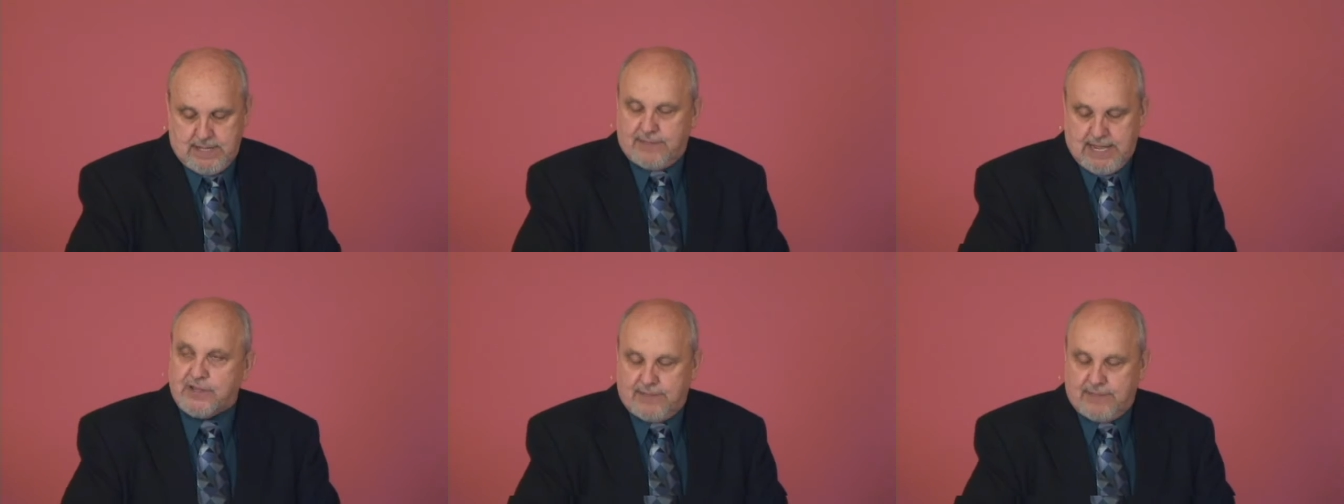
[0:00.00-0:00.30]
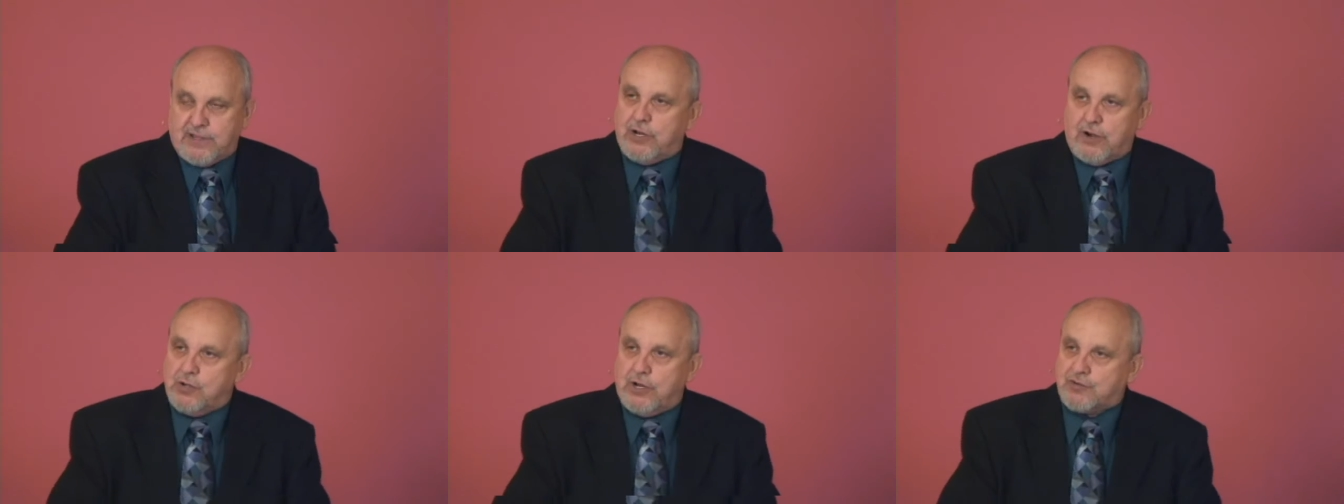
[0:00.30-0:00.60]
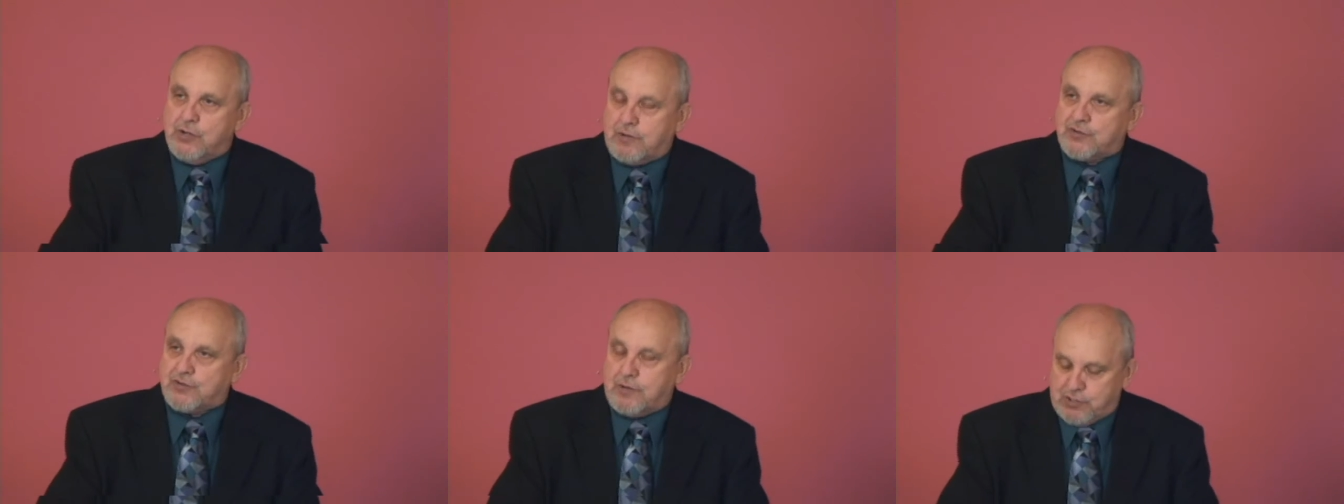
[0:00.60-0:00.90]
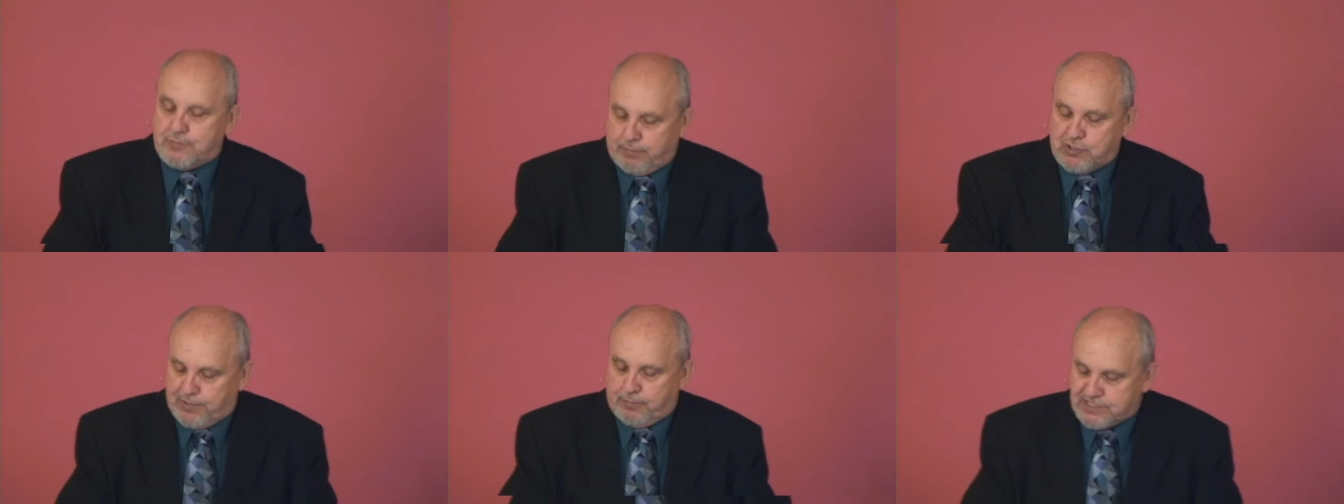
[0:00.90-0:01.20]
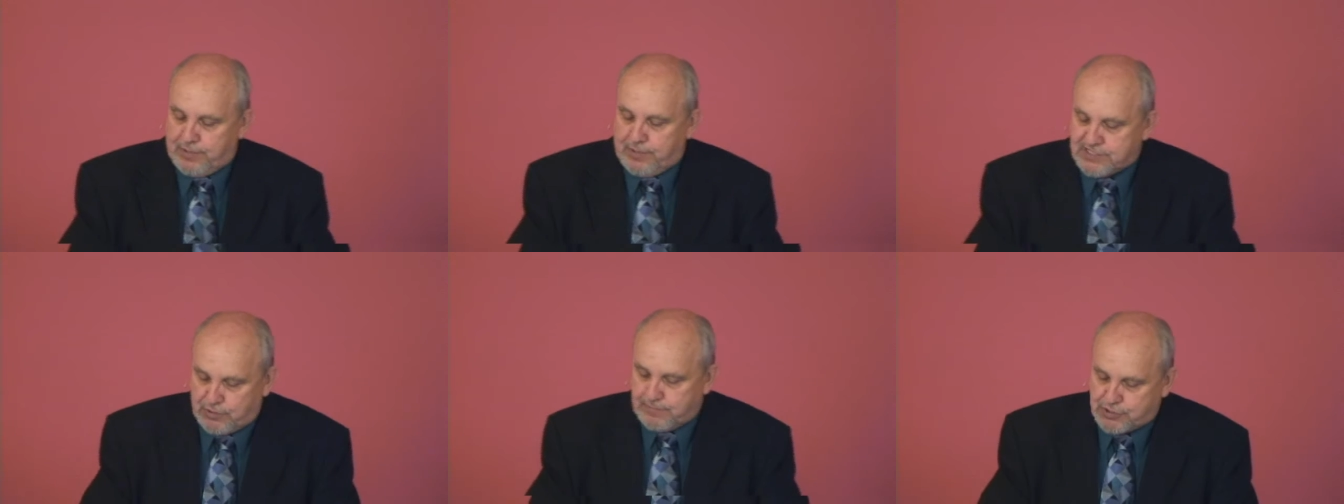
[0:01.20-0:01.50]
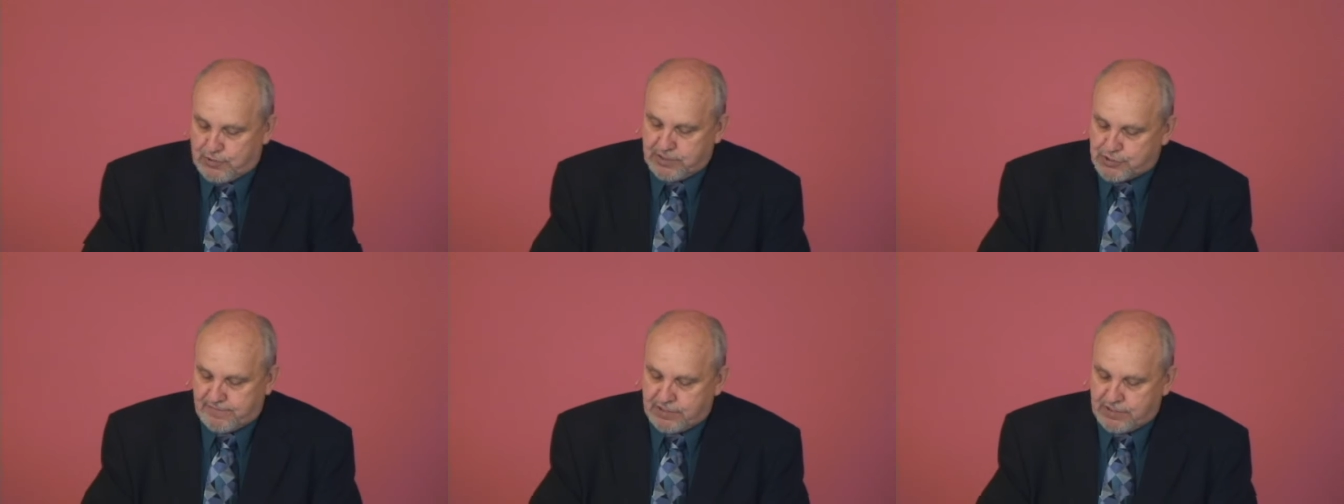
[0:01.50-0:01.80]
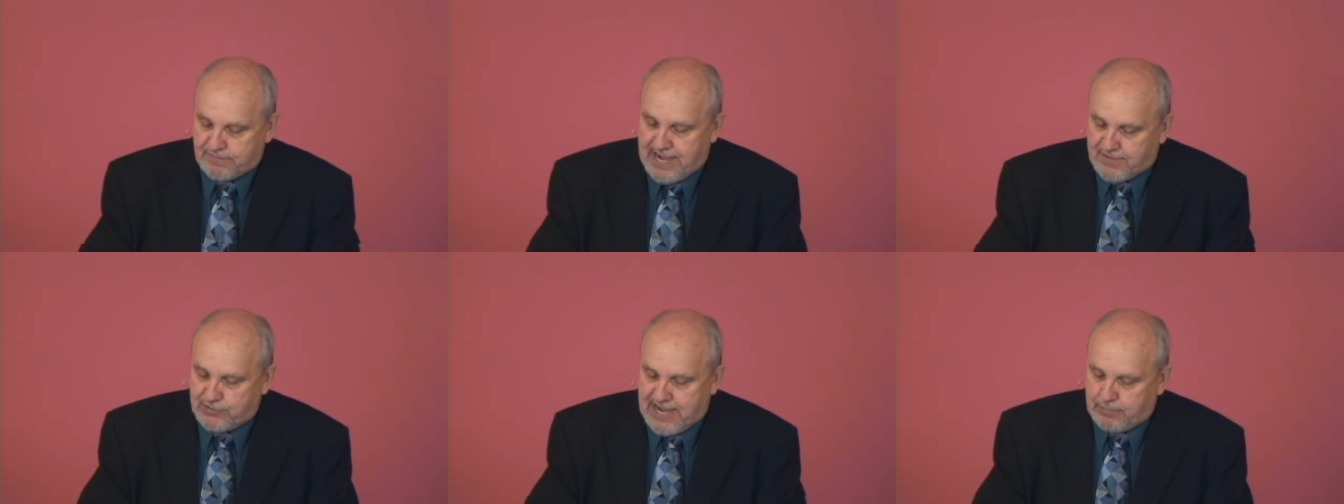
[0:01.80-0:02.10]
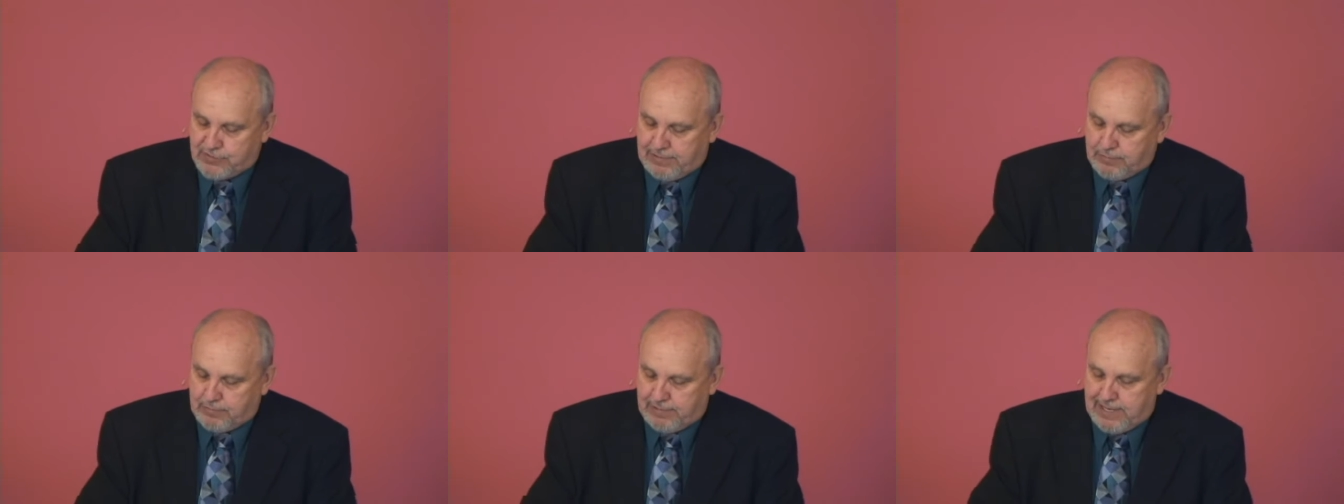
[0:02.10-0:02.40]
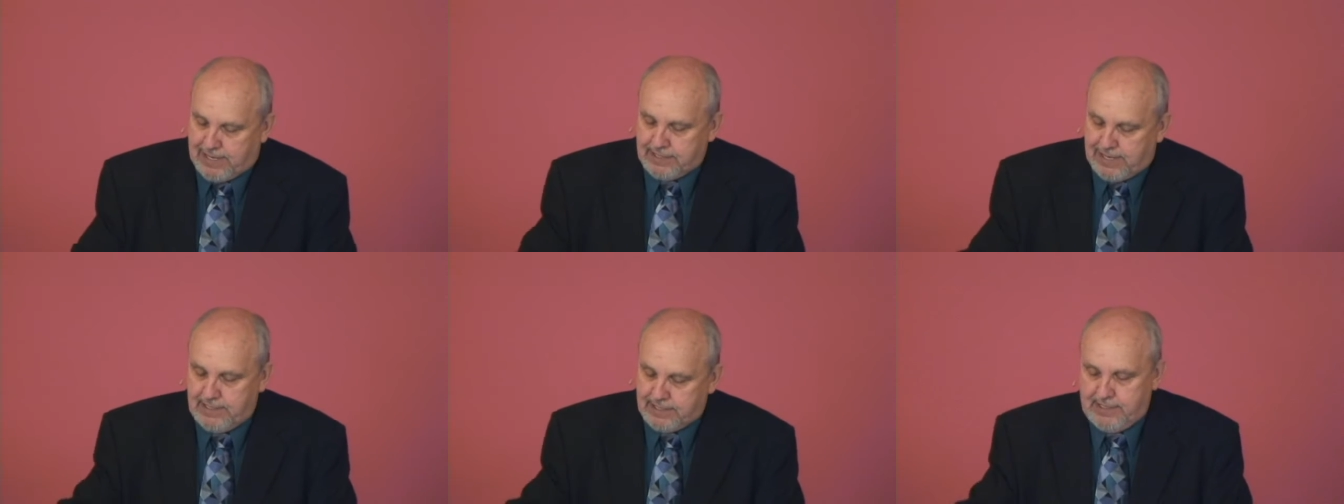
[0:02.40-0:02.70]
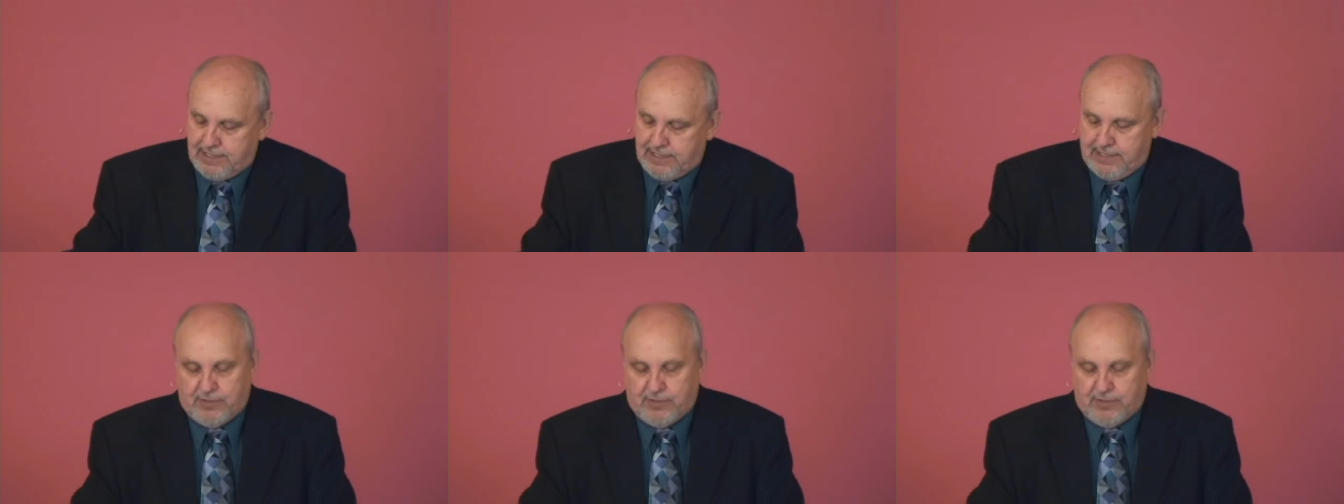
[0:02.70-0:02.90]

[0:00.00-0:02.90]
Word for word: and there are no scriptural principles you can find to apply,